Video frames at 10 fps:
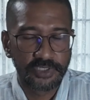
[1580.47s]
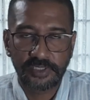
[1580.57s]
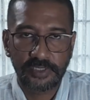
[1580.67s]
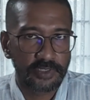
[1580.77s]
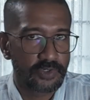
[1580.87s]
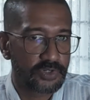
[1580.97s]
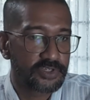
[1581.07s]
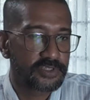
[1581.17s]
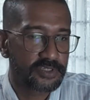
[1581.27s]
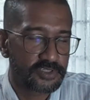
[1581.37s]
just go
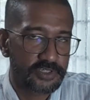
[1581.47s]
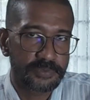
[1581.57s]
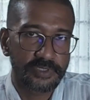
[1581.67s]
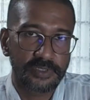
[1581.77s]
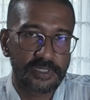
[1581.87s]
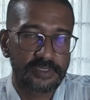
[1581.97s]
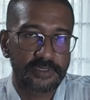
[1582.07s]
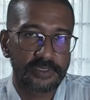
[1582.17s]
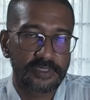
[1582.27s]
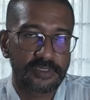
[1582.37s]
into the description. There's
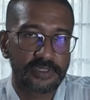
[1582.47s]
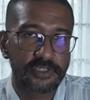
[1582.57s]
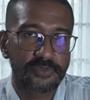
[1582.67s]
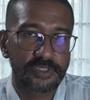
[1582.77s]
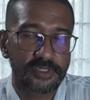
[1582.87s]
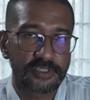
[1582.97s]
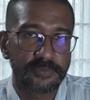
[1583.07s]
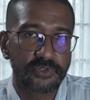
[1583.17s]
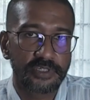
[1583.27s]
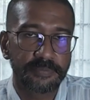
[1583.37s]
a link to a
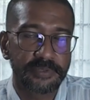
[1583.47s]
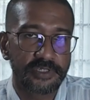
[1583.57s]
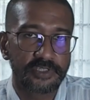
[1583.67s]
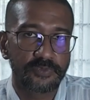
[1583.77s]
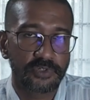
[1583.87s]
testimonial page.